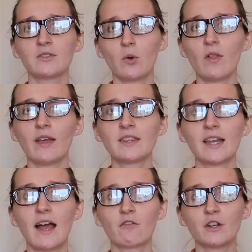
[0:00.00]
So I like
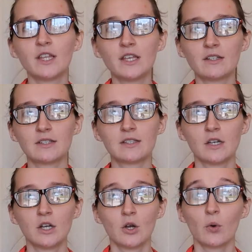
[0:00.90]
that everything is
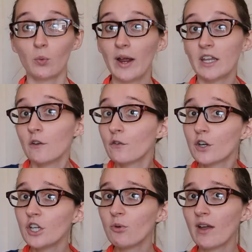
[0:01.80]
ready for you.